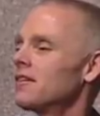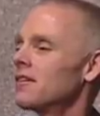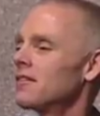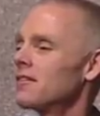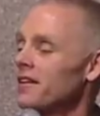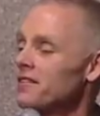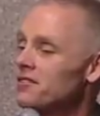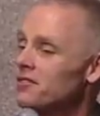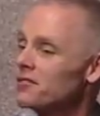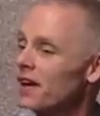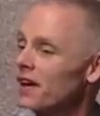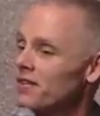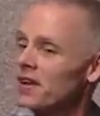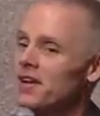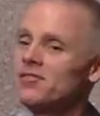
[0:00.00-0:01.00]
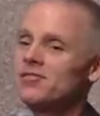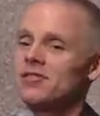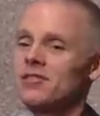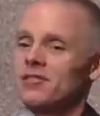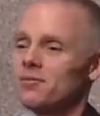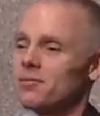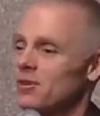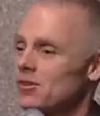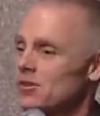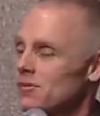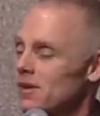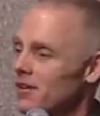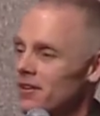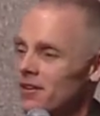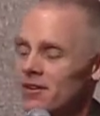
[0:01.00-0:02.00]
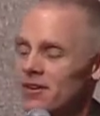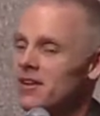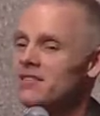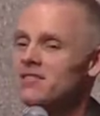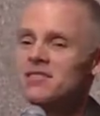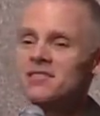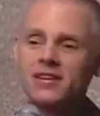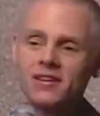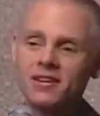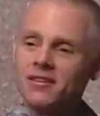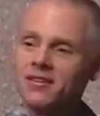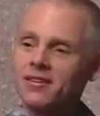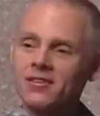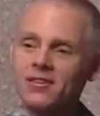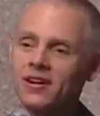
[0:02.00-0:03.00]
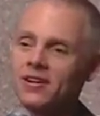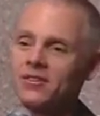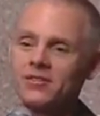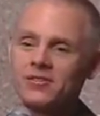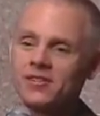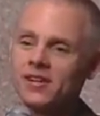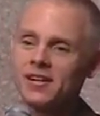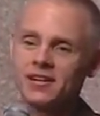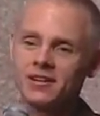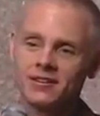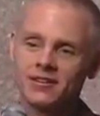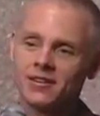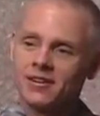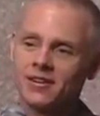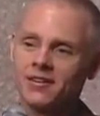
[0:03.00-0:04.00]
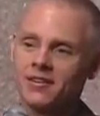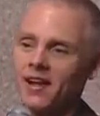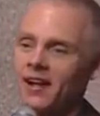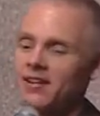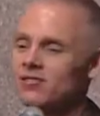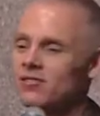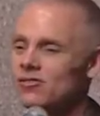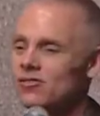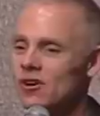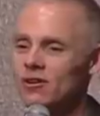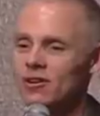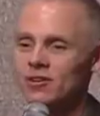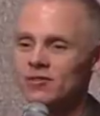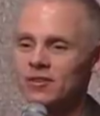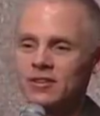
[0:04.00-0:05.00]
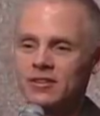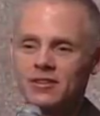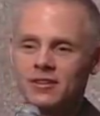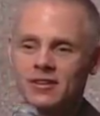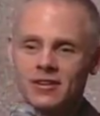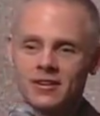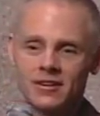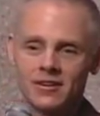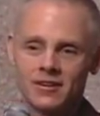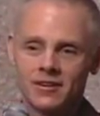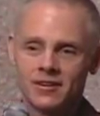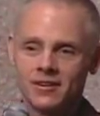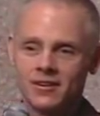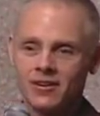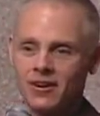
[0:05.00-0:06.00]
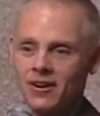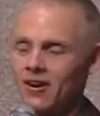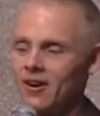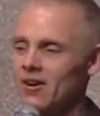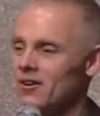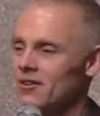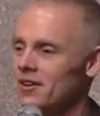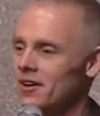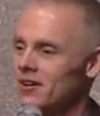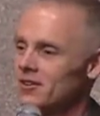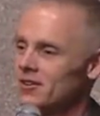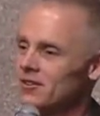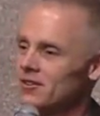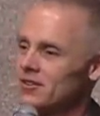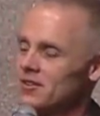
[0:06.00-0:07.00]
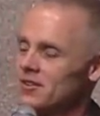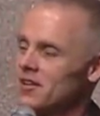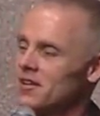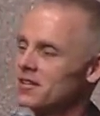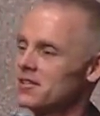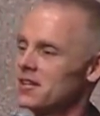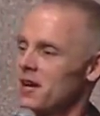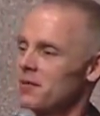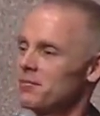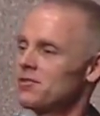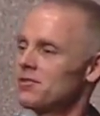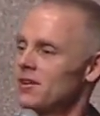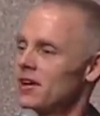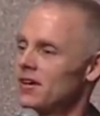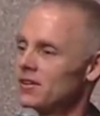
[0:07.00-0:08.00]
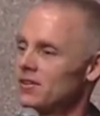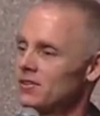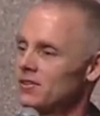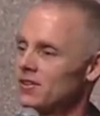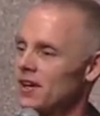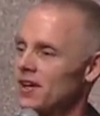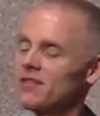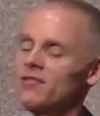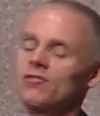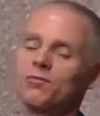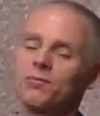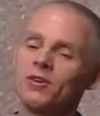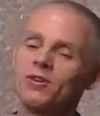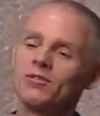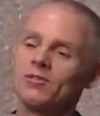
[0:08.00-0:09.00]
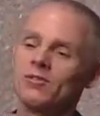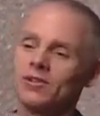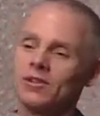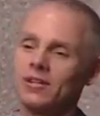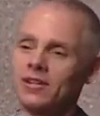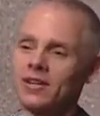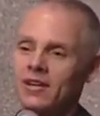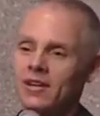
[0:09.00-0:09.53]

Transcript: That's the foundation of spirituality. There isn't anything to understand. That's the joke of it. All the attempt to understand spiritually